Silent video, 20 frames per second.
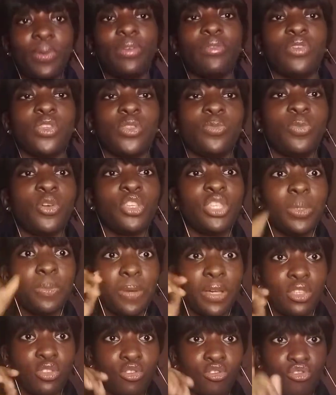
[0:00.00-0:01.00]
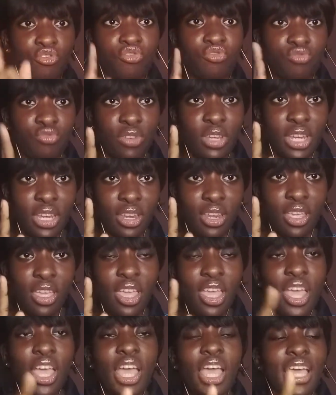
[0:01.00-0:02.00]
parents, but you see pastors' children,
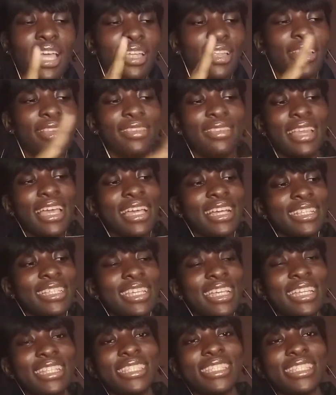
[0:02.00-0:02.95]
like the